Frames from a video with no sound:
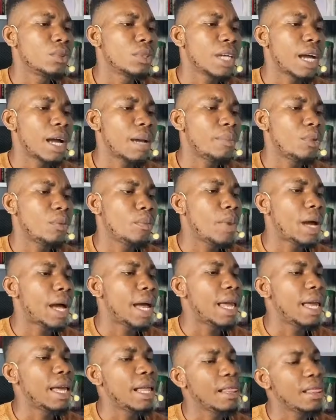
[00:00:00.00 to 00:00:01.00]

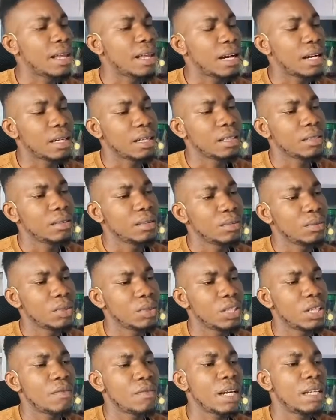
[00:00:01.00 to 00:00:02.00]
propyl ether,
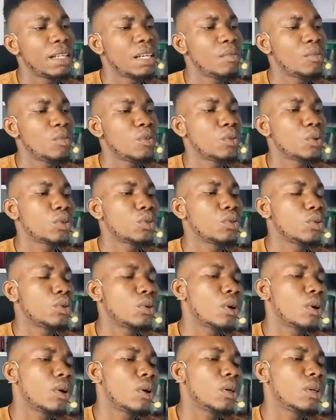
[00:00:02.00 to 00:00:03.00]
whichever name you want to
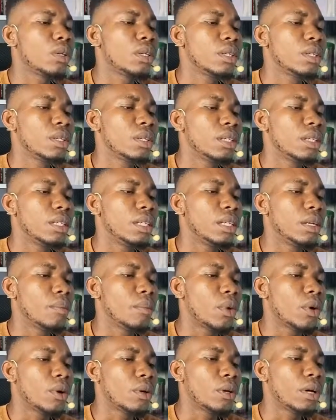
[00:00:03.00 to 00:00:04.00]
call
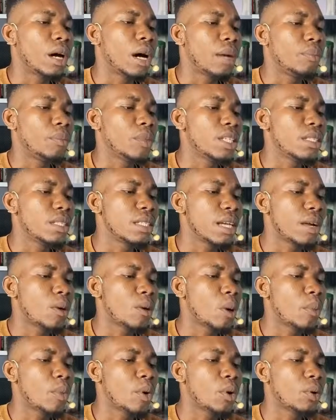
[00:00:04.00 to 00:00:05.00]
it. But this is the
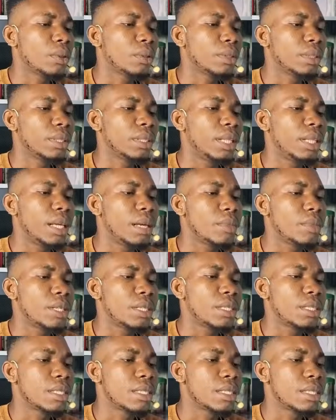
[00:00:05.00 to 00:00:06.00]
common
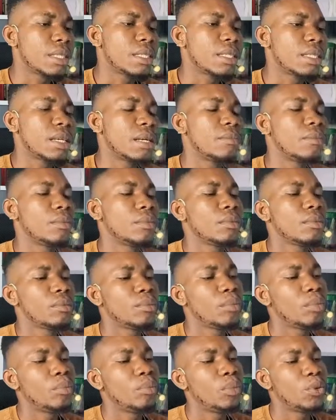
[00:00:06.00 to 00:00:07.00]
naming system.
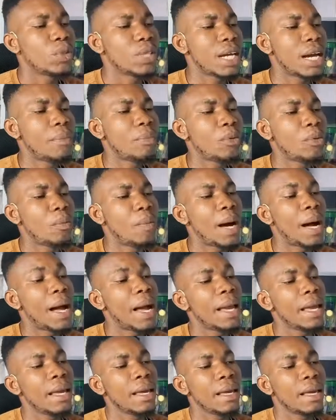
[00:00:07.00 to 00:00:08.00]
Butyl
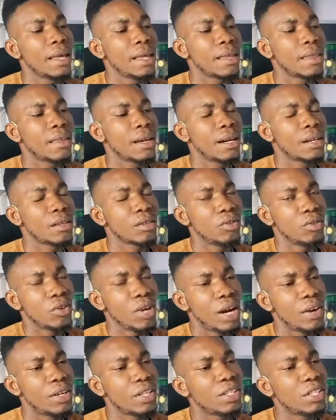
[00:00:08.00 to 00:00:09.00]
propyl ether. You
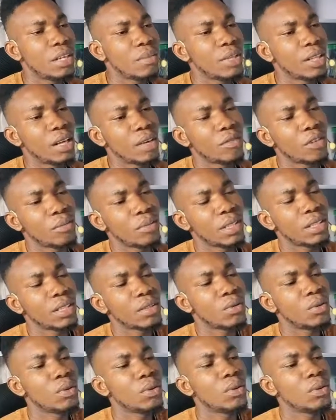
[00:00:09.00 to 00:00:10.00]
arrange them in
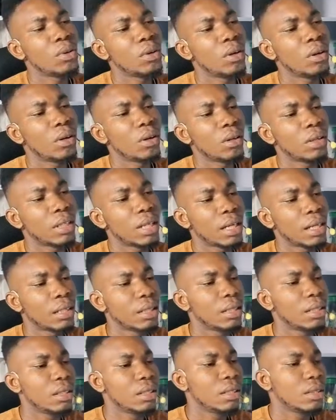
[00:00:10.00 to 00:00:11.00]
alphabetical order.
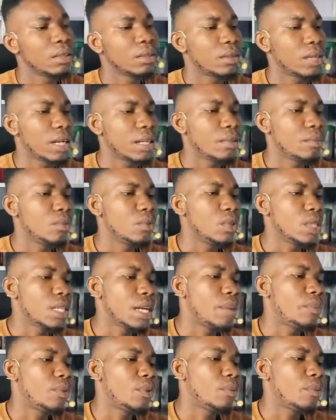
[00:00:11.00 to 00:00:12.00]
All right,
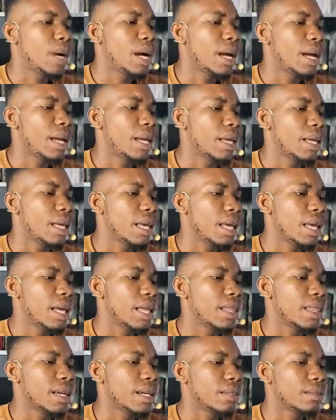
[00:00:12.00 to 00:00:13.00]
butyl propyl
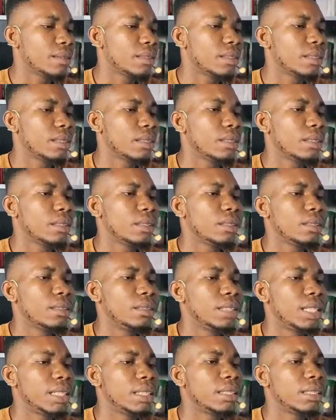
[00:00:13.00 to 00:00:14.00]
ether.
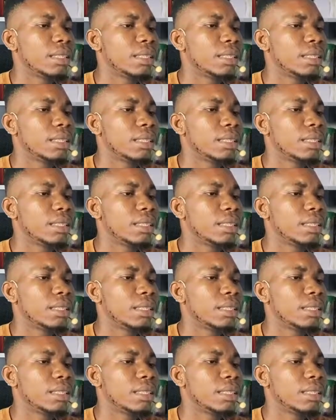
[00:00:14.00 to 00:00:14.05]
All right.